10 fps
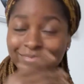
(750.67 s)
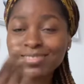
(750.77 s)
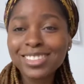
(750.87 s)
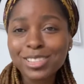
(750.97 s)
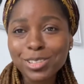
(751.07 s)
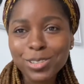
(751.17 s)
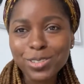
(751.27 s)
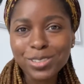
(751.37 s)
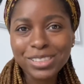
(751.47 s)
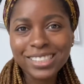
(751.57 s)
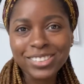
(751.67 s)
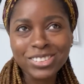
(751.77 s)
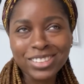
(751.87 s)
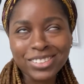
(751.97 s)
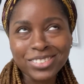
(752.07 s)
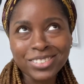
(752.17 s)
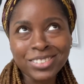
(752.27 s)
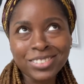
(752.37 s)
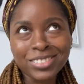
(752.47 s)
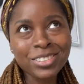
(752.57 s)
So choose, which country are you
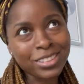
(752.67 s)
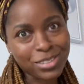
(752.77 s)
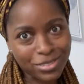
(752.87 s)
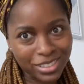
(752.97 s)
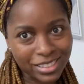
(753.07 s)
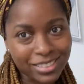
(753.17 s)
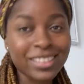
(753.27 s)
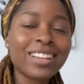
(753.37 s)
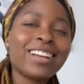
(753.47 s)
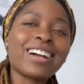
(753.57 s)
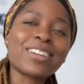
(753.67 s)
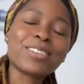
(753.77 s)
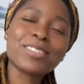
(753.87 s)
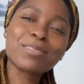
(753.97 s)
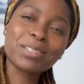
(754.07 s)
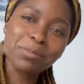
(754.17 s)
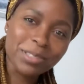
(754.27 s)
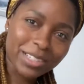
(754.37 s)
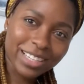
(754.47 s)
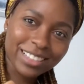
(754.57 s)
going to visit? Are you going to be coming
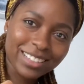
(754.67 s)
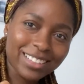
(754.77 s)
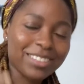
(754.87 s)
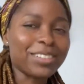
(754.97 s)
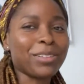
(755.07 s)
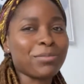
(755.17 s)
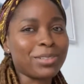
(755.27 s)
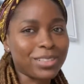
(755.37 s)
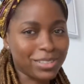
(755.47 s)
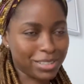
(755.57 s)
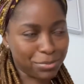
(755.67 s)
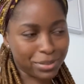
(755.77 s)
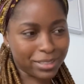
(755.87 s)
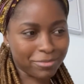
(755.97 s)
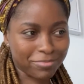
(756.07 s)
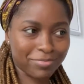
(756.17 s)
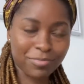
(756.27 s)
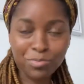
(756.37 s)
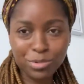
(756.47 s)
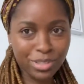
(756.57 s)
to Canada or you'll be going to Japan?
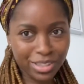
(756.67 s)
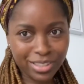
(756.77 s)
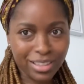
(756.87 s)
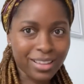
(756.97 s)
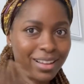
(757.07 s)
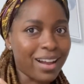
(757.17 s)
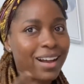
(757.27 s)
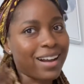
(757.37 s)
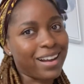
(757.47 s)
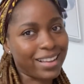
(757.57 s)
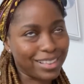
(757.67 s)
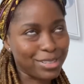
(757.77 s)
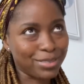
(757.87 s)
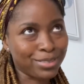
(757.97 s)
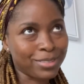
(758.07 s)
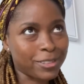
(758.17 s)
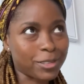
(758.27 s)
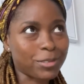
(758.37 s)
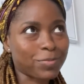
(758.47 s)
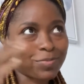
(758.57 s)
Both I love.
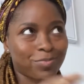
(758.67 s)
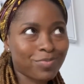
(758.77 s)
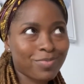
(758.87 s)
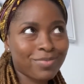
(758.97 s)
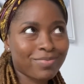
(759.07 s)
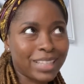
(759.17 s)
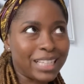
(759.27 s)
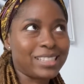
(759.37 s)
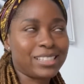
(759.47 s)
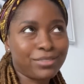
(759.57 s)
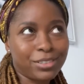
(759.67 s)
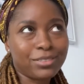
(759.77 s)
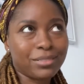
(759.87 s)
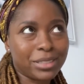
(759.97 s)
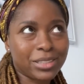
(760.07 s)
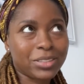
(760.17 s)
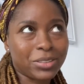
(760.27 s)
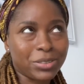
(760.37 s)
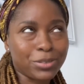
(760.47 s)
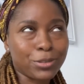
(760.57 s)
So it's difficult for me to tell
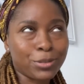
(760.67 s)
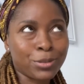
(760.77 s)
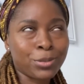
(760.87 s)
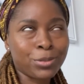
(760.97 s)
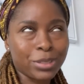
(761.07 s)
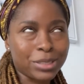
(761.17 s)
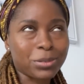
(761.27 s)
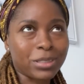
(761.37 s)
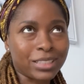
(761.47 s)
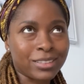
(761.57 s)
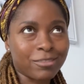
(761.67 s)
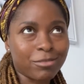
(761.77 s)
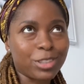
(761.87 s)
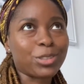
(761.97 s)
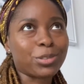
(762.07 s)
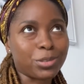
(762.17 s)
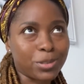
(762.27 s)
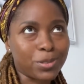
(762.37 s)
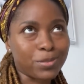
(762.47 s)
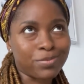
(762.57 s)
you which one you should go
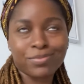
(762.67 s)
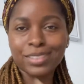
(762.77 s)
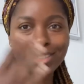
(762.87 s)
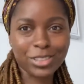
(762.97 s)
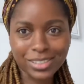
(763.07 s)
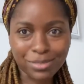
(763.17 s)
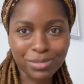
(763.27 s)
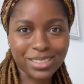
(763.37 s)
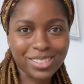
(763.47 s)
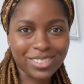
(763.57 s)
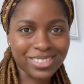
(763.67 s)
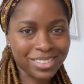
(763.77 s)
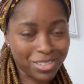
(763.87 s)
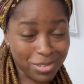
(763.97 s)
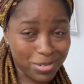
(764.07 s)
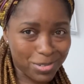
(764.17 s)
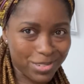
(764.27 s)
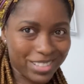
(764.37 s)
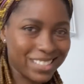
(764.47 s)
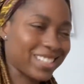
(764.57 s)
to. It just depends on your goals.